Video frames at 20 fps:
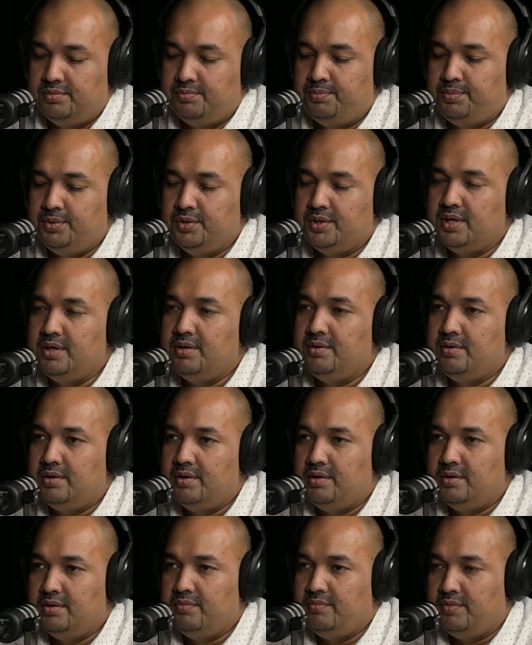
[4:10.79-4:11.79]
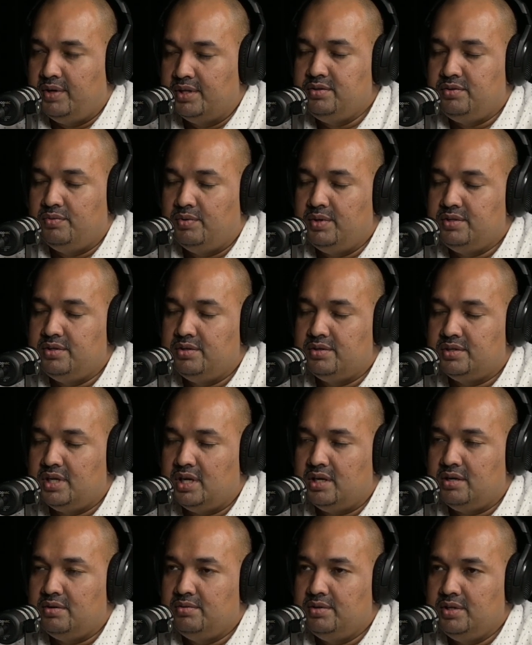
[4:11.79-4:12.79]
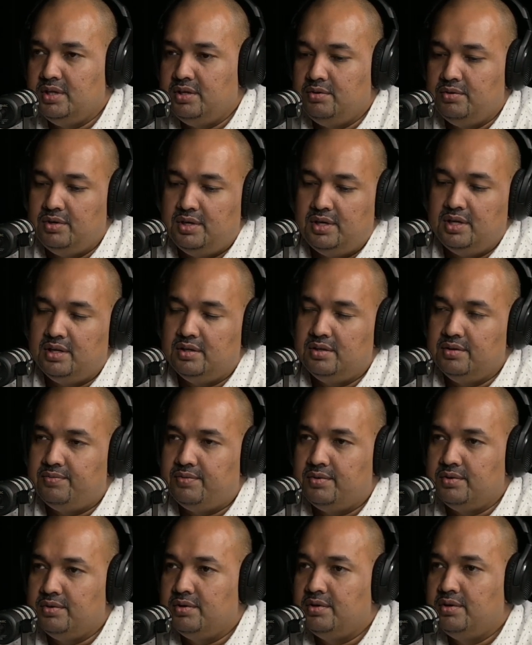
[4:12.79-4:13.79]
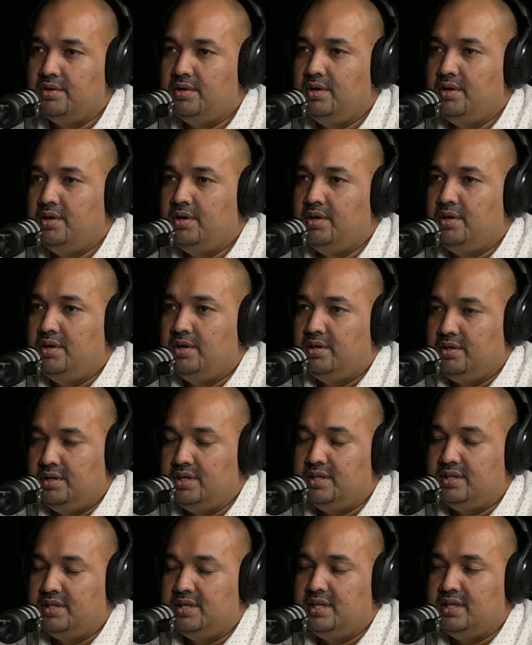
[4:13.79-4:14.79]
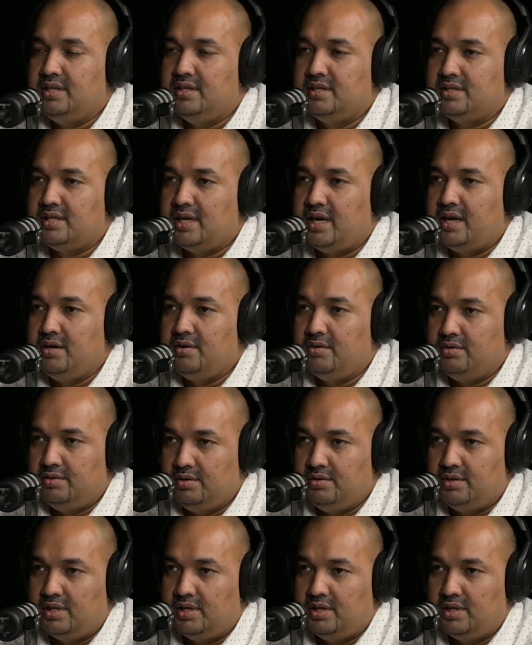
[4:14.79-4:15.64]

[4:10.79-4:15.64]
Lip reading: put in, once you're stuck over there, you dig the floor, dig the sand out.